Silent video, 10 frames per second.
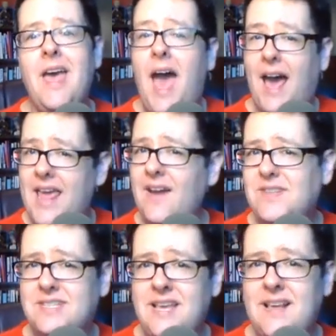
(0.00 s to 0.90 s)
And I have
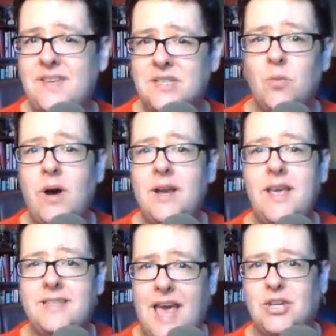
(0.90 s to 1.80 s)
to say, this one
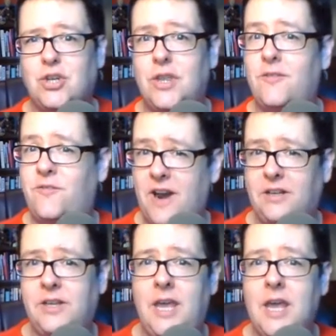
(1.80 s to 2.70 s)
is actually
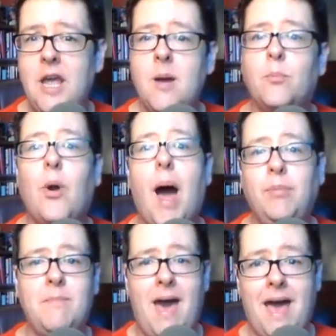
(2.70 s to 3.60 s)
fairly
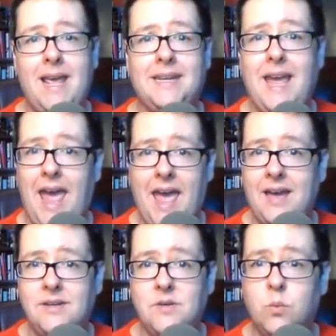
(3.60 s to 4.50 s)
problematic
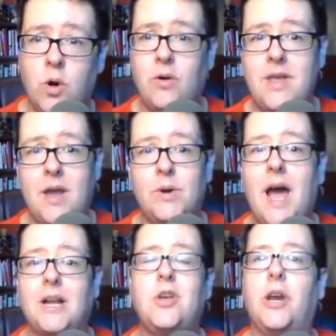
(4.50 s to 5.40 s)
and worrying. We're
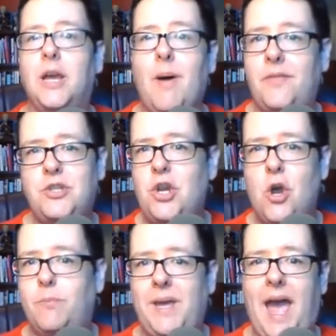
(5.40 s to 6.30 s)
not talking about the
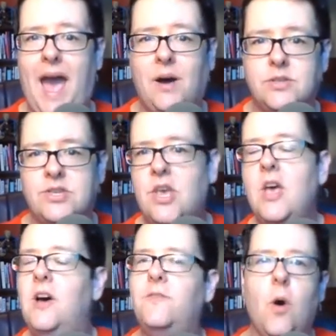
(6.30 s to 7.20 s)
GOP House
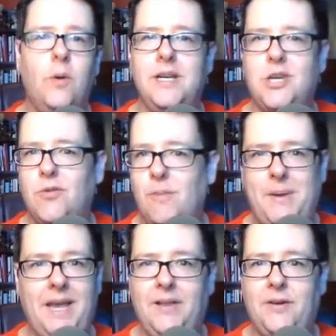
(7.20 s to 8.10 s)
voting to
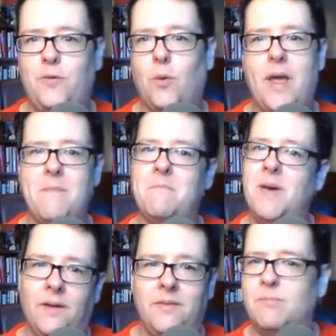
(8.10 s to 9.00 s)
repeal it for a
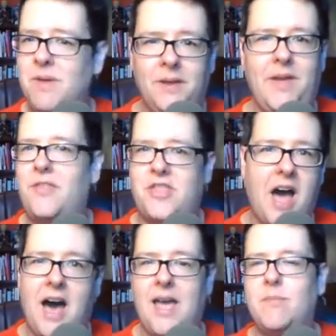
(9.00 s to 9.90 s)
millionth
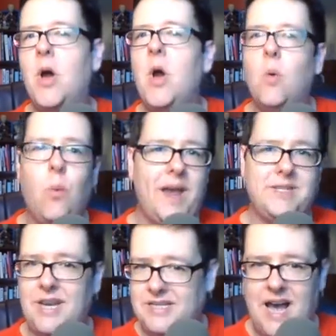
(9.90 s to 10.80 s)
time,
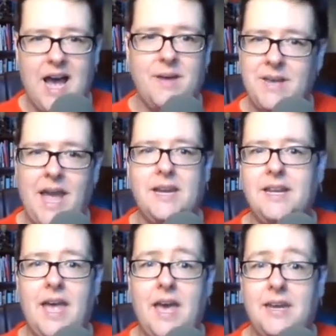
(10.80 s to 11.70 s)
wasting time again and
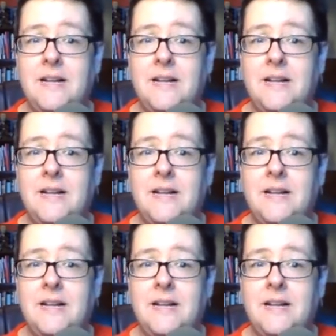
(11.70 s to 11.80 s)
again,